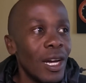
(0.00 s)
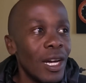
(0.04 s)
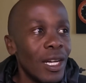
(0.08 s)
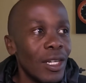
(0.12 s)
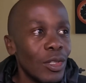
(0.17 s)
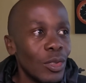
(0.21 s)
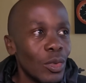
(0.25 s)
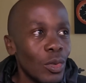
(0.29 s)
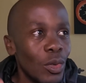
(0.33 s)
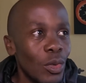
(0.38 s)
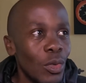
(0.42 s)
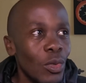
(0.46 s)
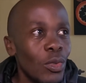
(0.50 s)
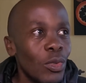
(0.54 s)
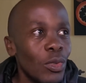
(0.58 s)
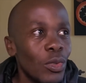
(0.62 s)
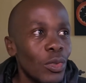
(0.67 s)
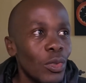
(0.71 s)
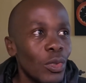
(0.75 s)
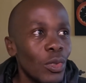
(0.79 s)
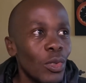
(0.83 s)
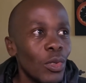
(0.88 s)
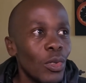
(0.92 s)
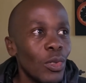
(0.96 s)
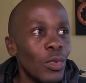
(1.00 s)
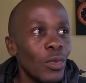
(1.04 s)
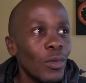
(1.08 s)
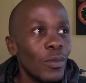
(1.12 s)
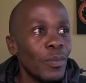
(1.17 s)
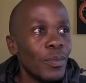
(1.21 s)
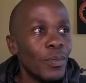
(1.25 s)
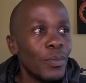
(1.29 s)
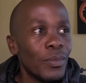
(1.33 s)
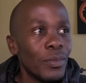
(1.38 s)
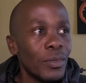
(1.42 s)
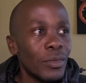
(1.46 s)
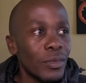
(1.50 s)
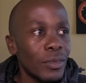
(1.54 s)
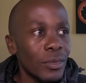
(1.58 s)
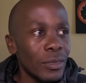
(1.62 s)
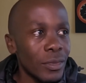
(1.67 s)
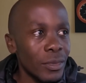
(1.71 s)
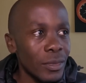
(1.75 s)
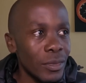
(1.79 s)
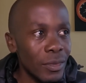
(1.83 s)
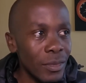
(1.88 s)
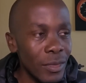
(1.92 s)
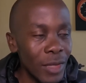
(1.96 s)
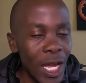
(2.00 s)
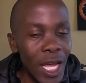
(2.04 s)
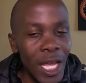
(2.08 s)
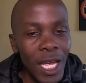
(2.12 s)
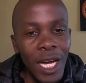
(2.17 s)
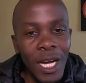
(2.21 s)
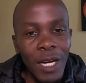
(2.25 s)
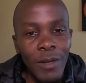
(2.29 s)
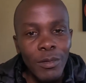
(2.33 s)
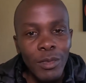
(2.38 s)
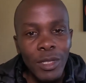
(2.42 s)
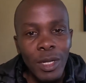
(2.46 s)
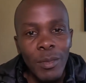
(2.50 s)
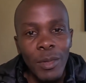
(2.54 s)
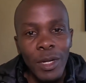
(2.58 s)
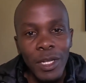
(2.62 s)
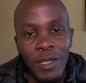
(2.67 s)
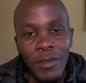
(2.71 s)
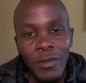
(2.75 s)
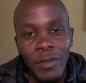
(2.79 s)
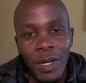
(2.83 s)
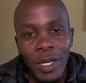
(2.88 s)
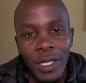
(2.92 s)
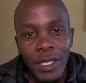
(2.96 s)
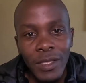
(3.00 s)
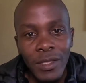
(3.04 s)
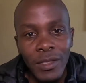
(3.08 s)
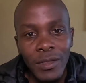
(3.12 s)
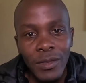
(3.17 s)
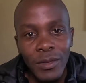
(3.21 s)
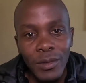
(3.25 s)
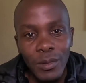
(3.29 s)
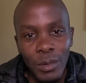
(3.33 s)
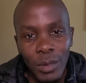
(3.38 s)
And also, I have some advice